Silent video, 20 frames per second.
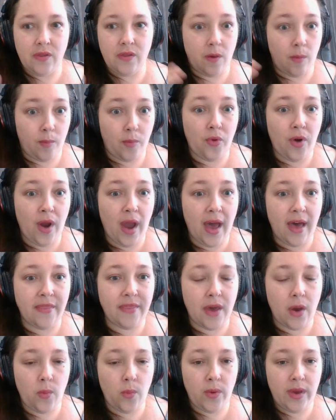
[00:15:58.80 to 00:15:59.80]
the breath
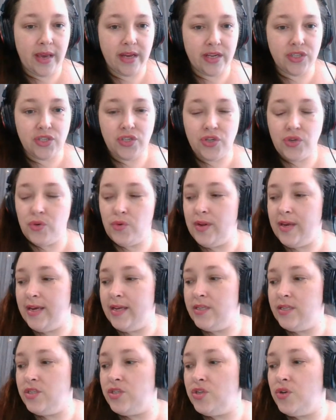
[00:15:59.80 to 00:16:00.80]
that we can tune
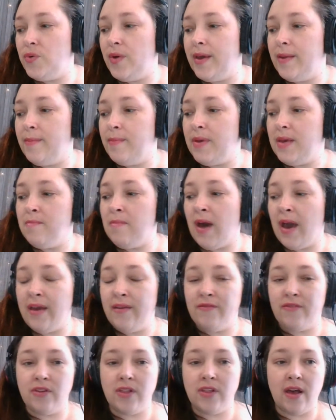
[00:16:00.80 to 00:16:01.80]
into and be
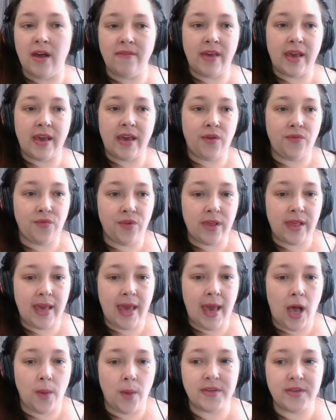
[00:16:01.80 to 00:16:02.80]
mindful of, that can really
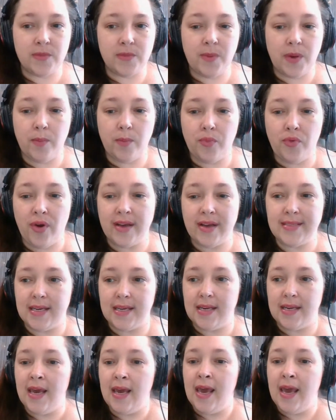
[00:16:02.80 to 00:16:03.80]
help us be
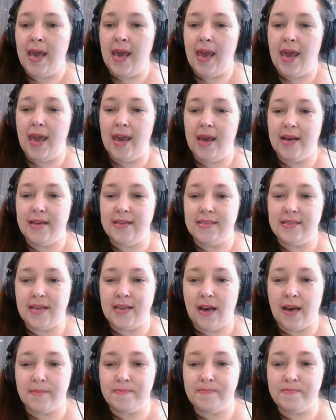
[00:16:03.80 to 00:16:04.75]
present and